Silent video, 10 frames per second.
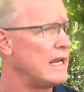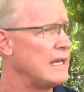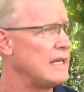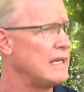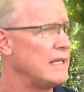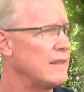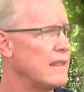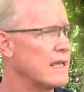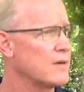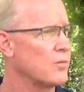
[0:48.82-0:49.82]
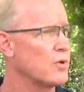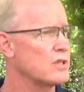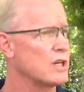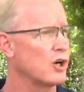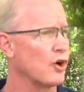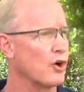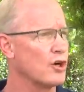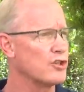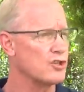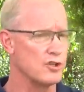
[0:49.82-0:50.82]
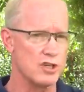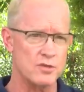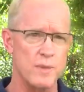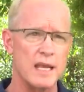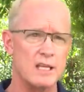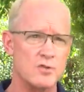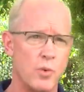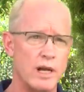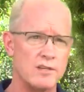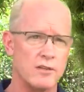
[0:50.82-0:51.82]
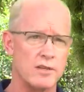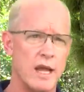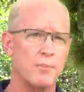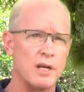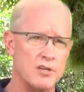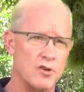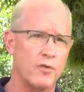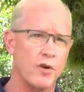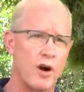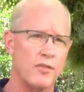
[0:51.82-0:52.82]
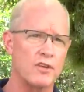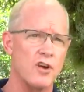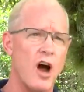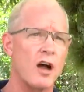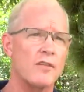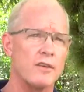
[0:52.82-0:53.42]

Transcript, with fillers: He then was encouraged to just make his way to the deputies over on the dock.